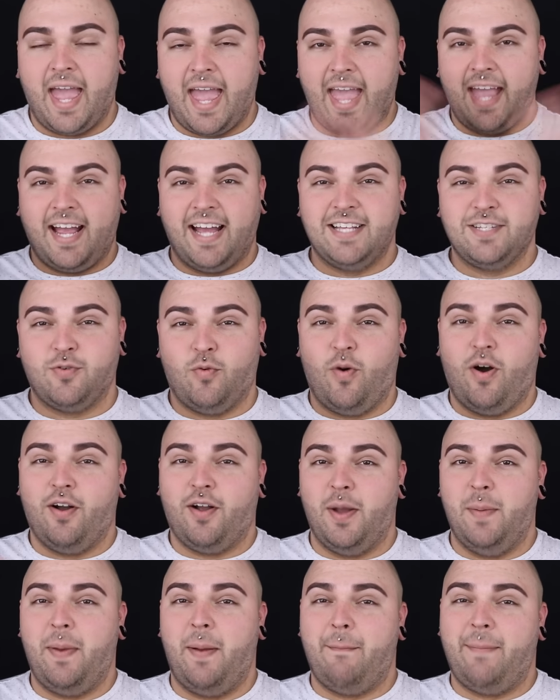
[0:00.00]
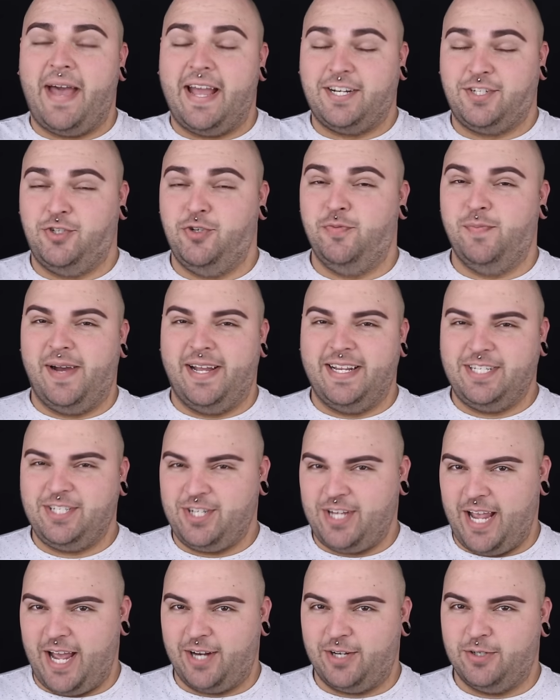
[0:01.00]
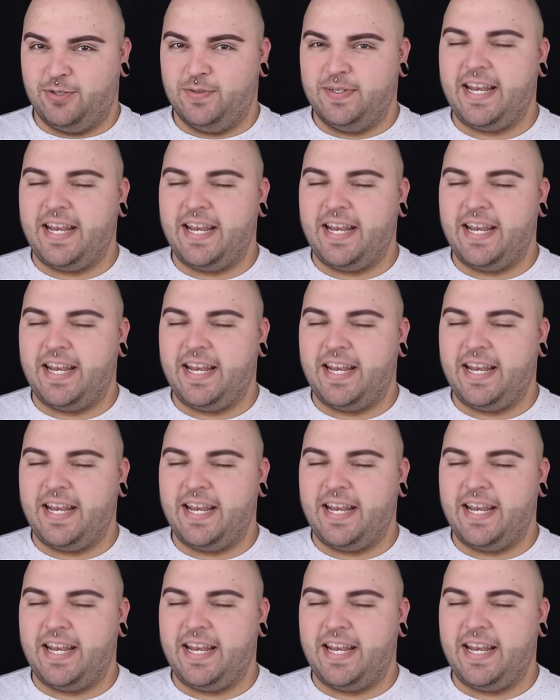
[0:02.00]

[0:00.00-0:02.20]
Hey guys, welcome back to my channel.